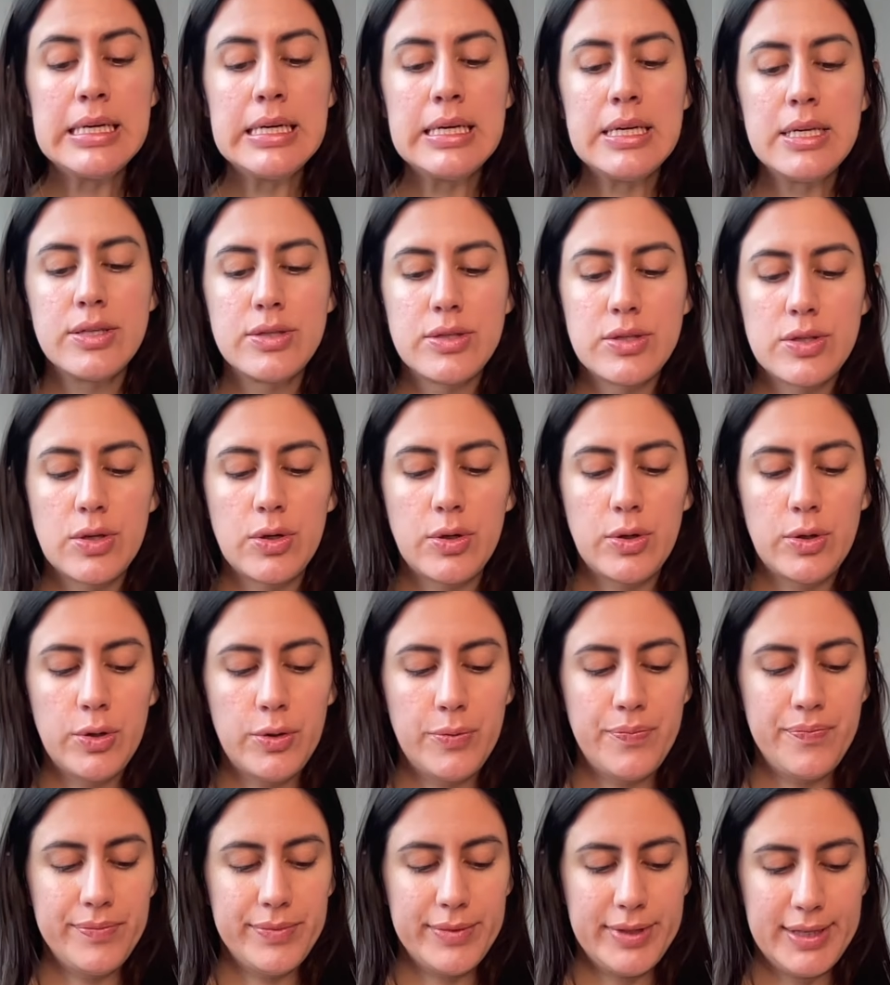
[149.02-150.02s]

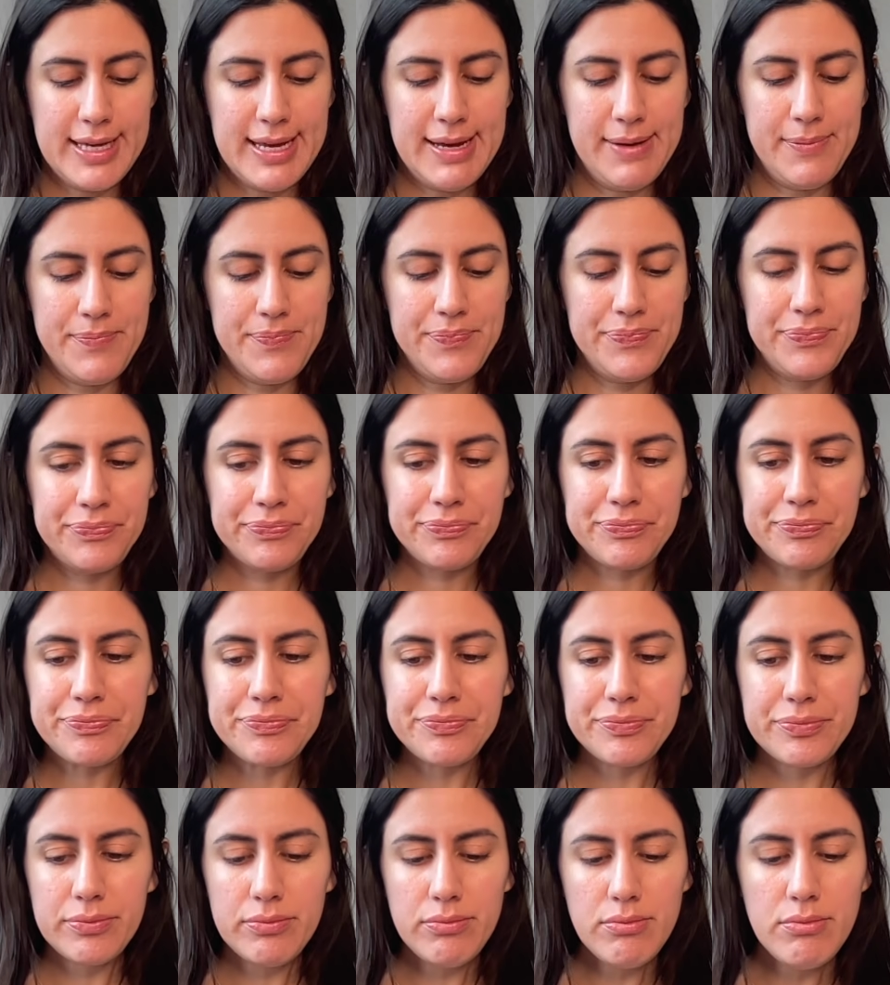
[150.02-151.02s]
So yeah,
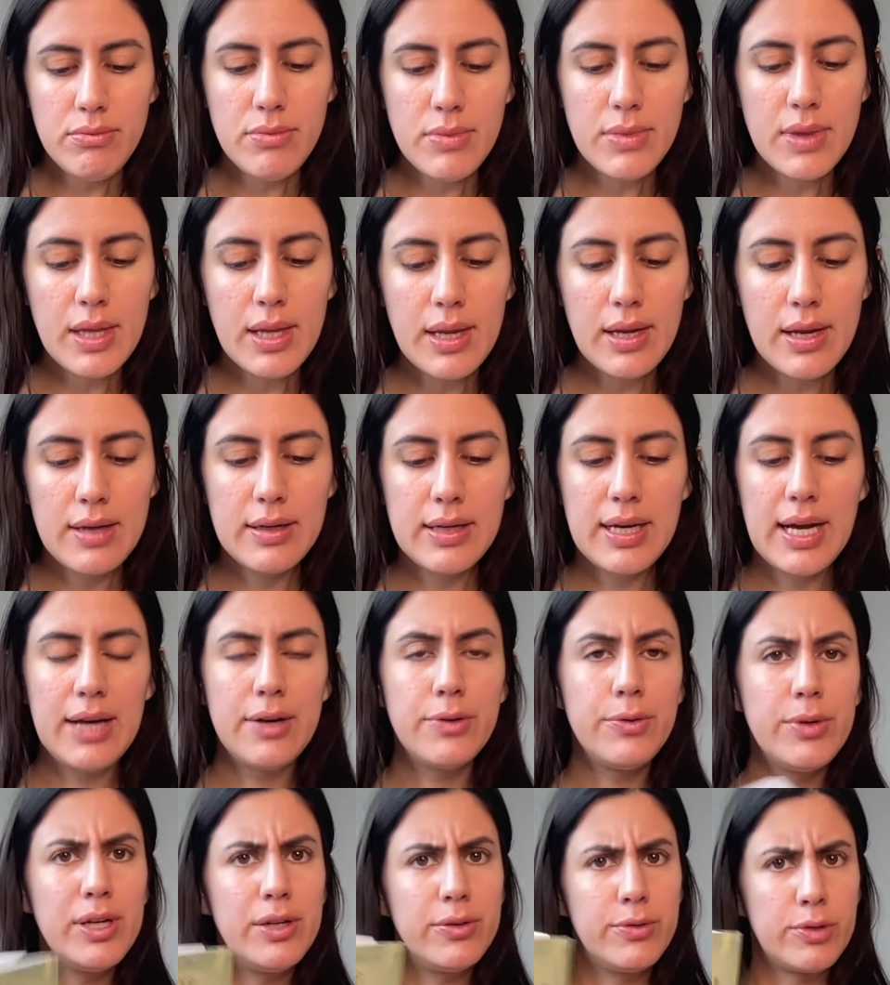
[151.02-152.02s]
I
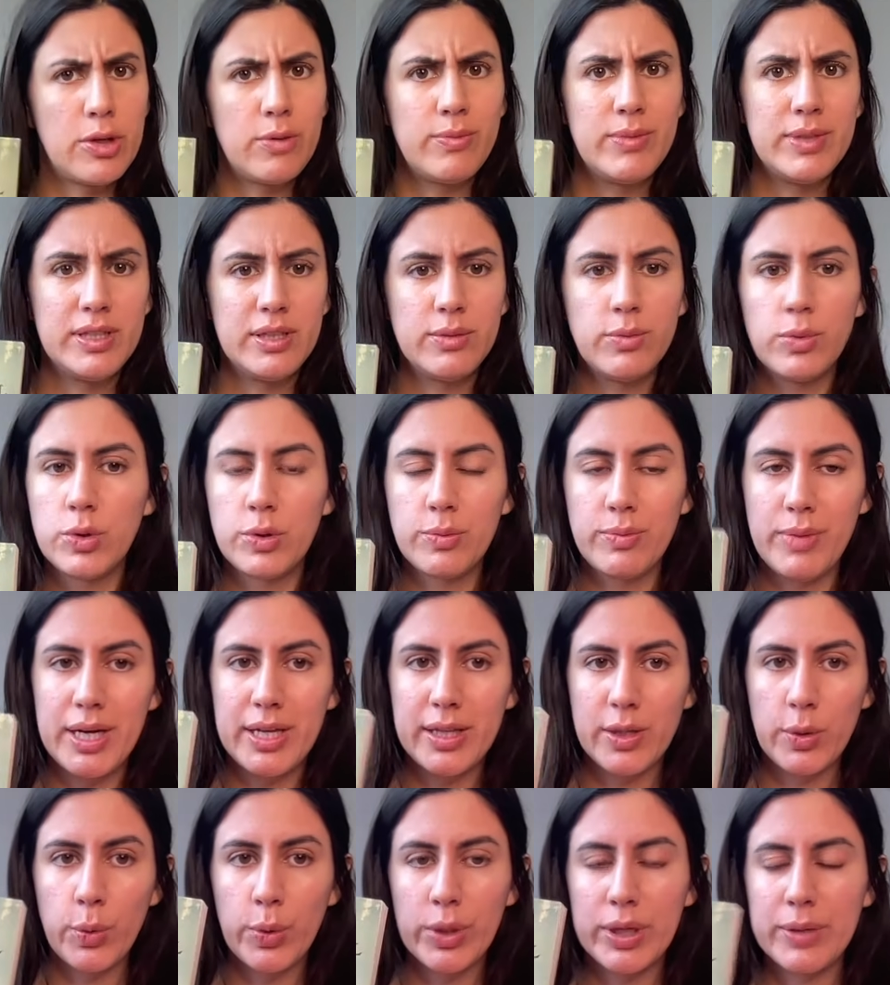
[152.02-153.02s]
really recommend the book, by
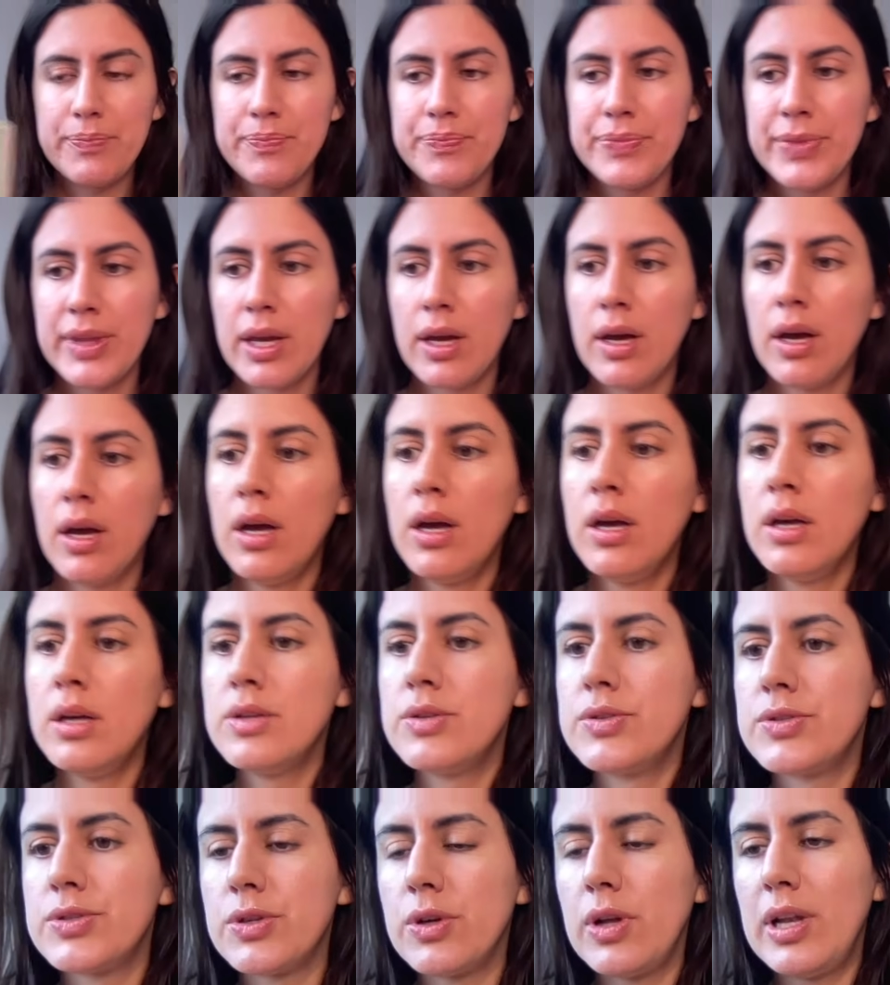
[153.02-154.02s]
the way.
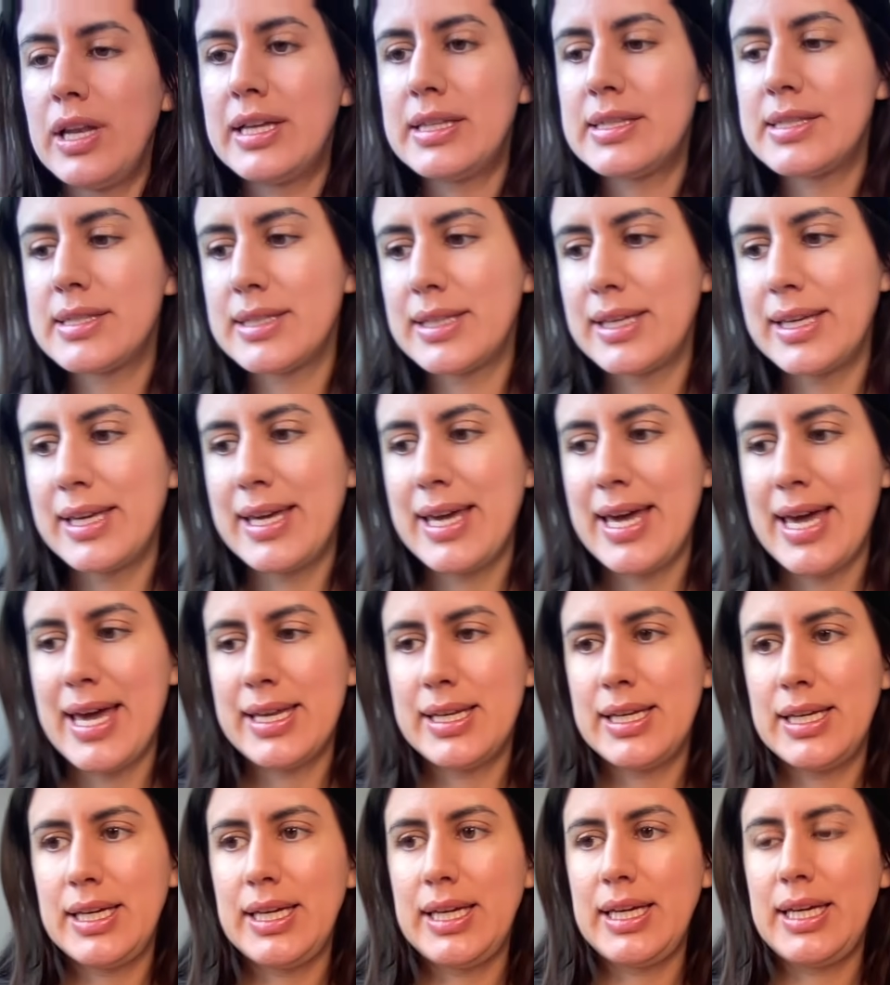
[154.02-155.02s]
So let's get
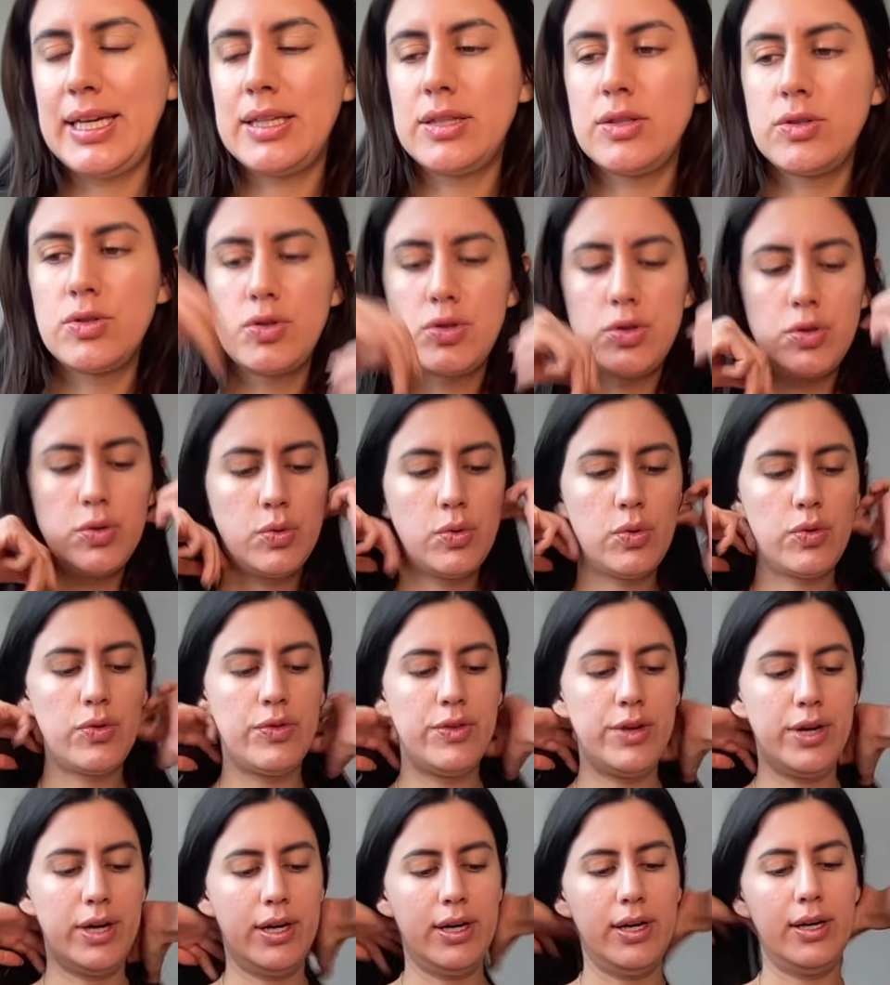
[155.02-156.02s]
into
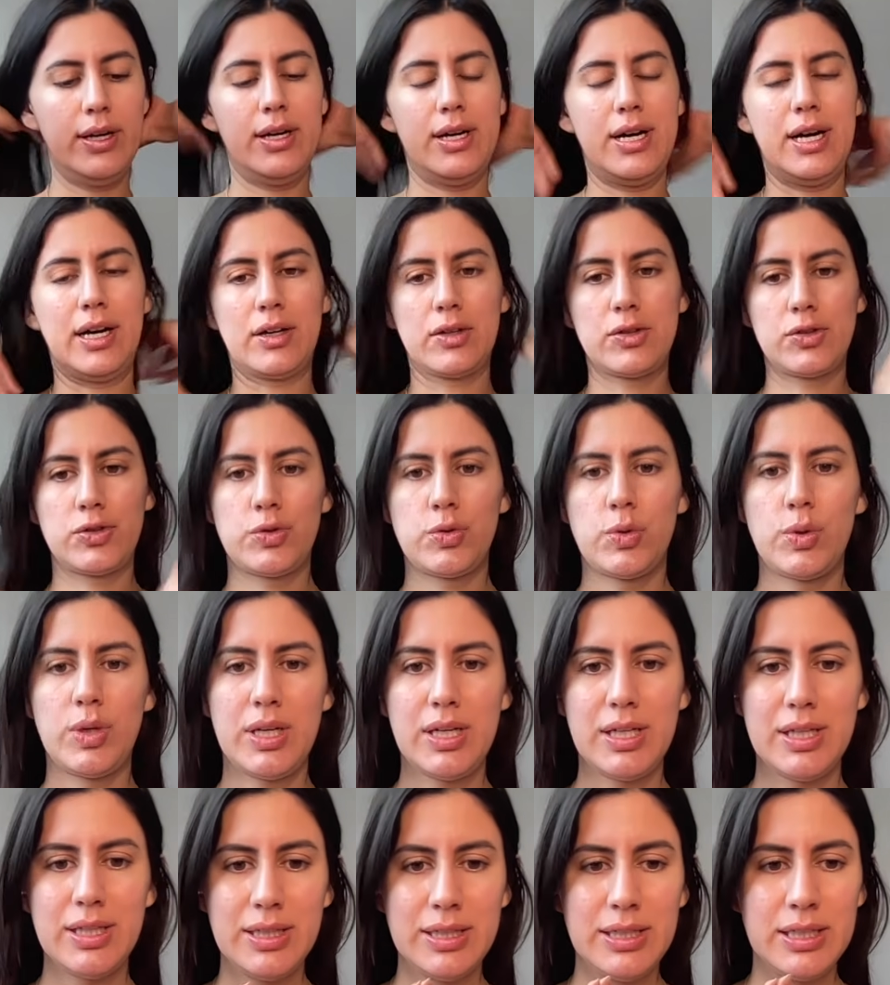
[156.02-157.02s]
the
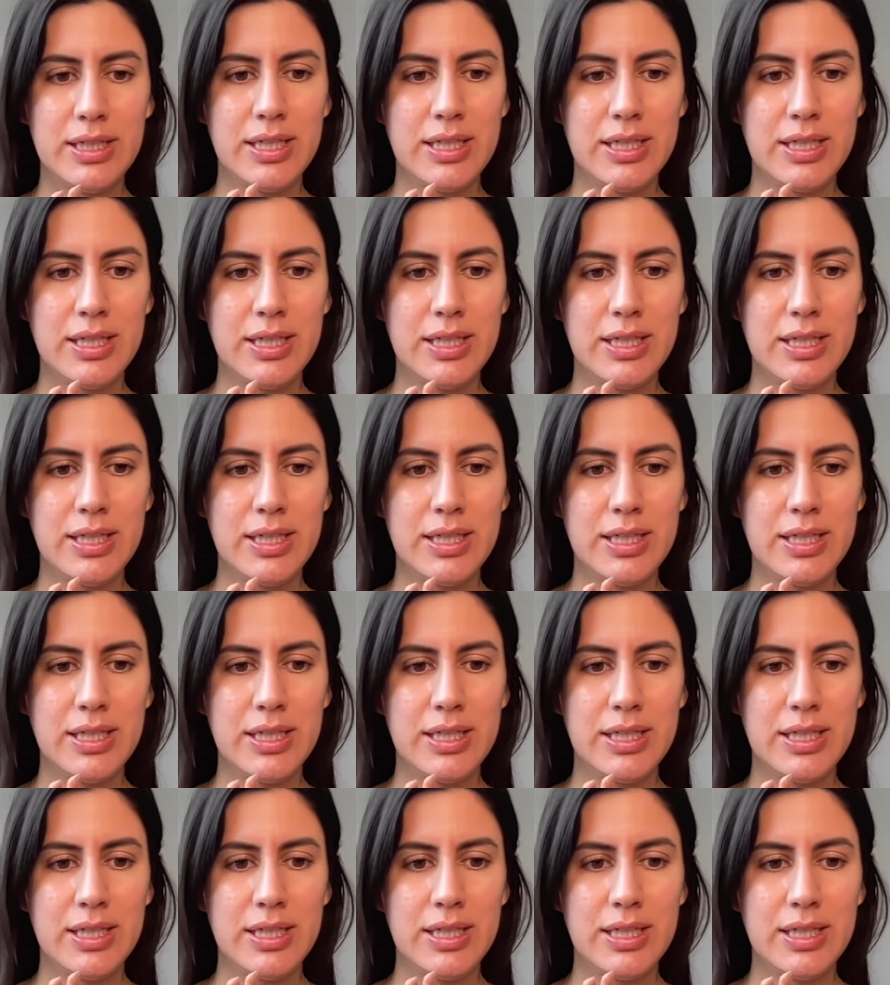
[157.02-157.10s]
actual